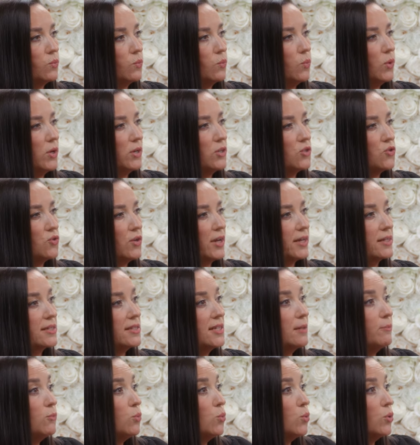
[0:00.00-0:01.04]
what is your next
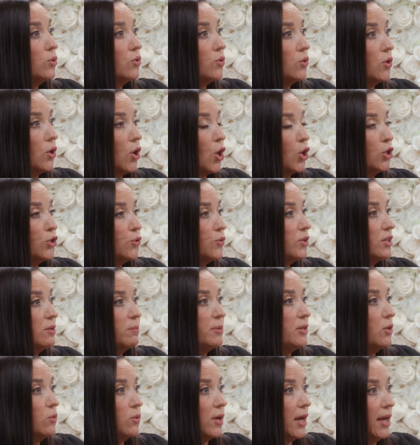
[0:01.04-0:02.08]
step, or are you going to
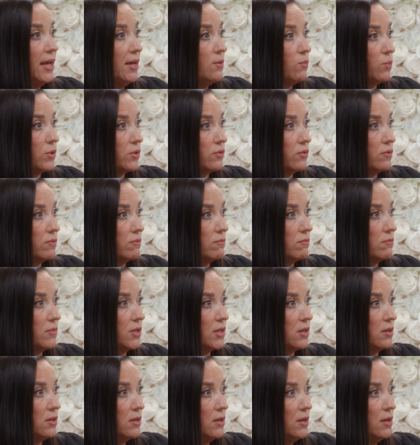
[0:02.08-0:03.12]
be okay with mm-hmm.
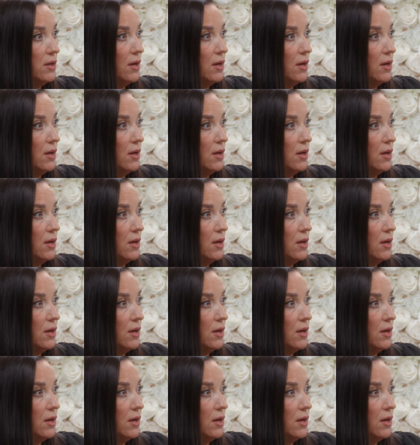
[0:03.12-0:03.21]
that?